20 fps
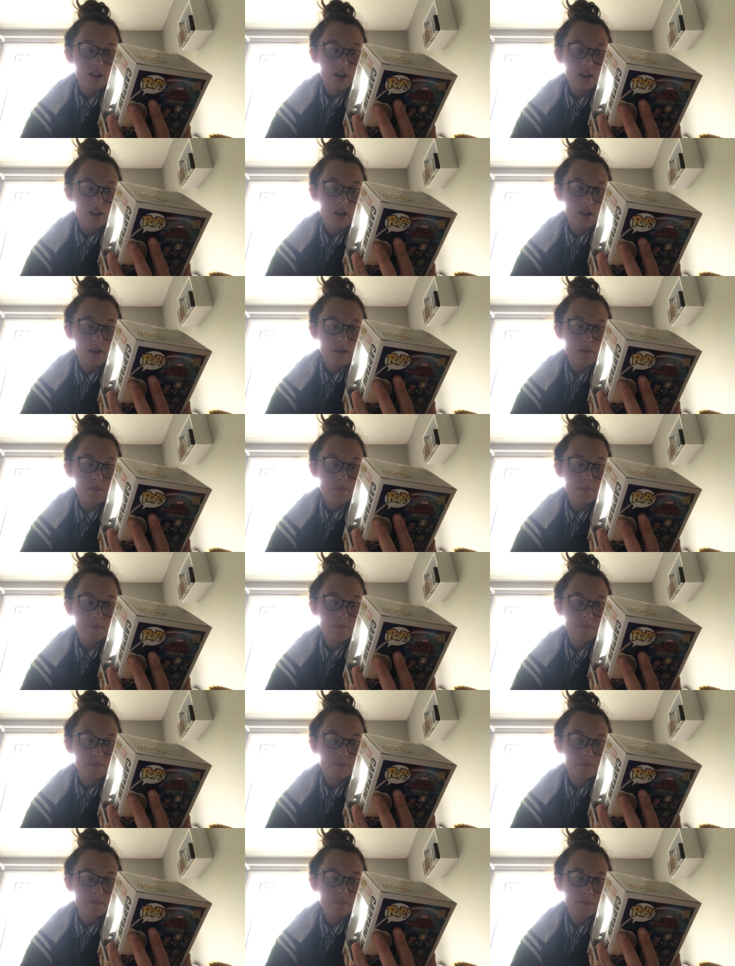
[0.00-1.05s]
Um,
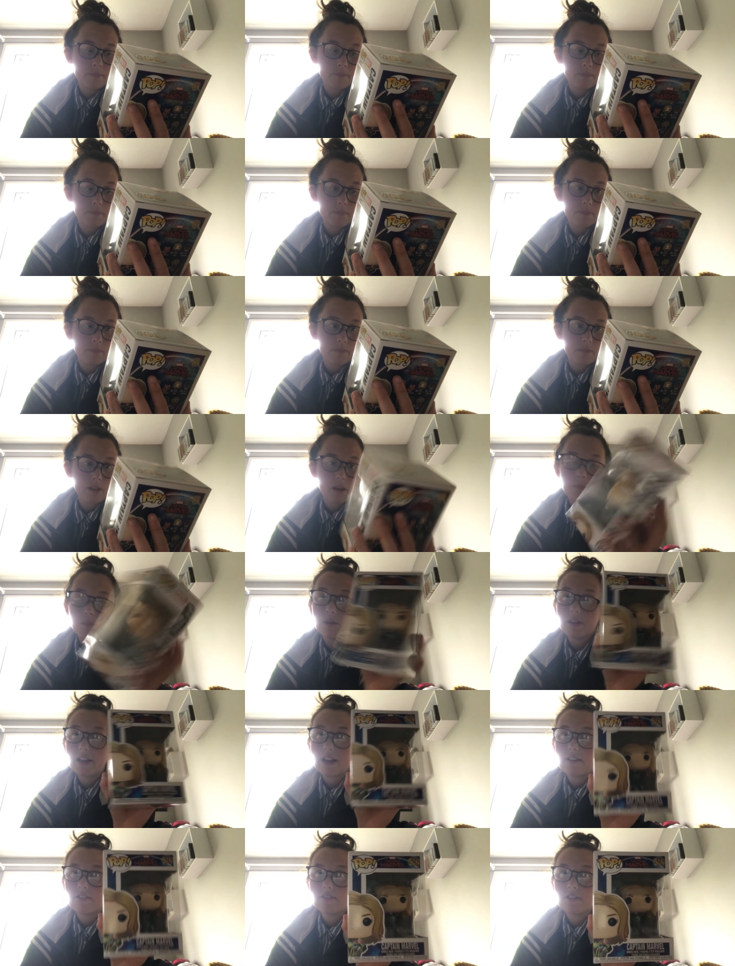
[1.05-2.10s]
but
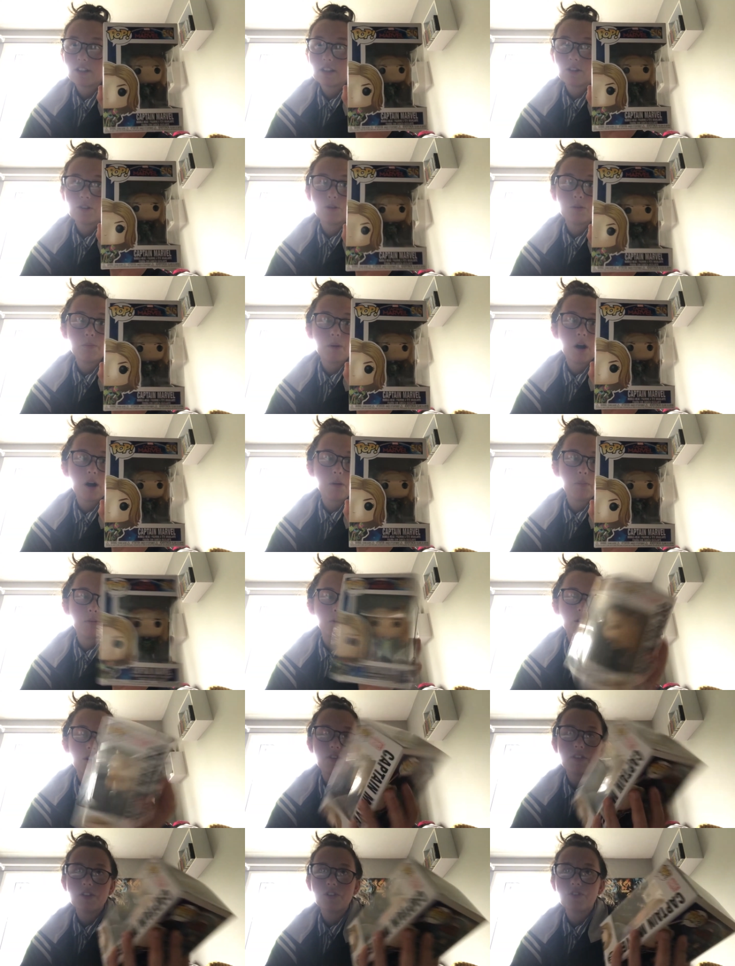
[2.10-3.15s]
yeah, really cool pop.
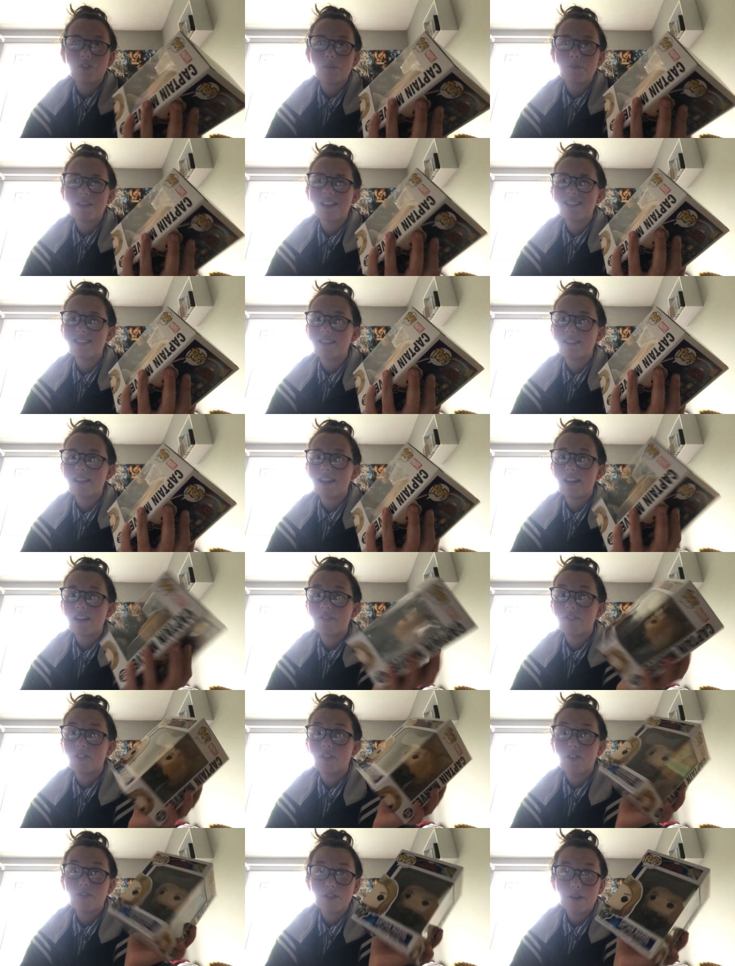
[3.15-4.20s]
Got this from the Entertainer
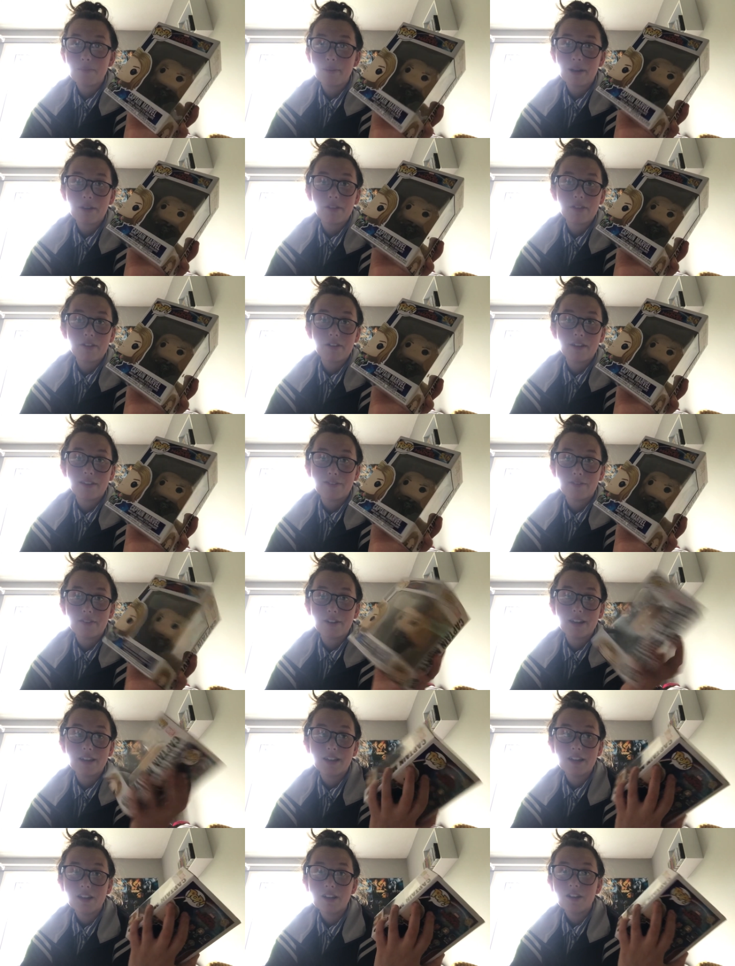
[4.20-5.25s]
for
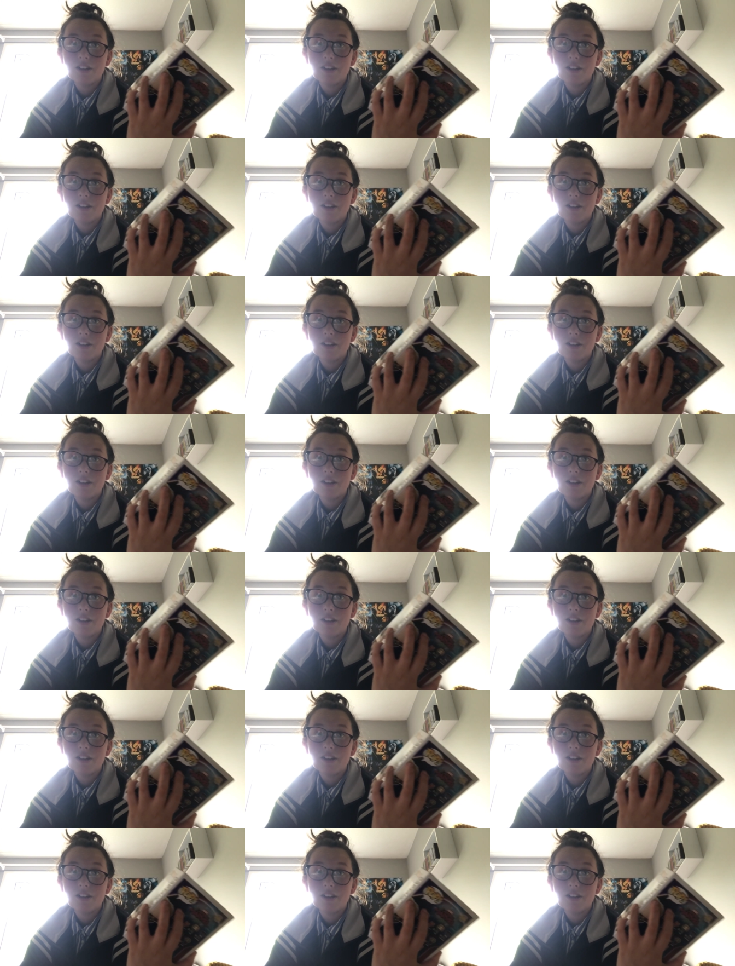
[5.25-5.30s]
£3.33.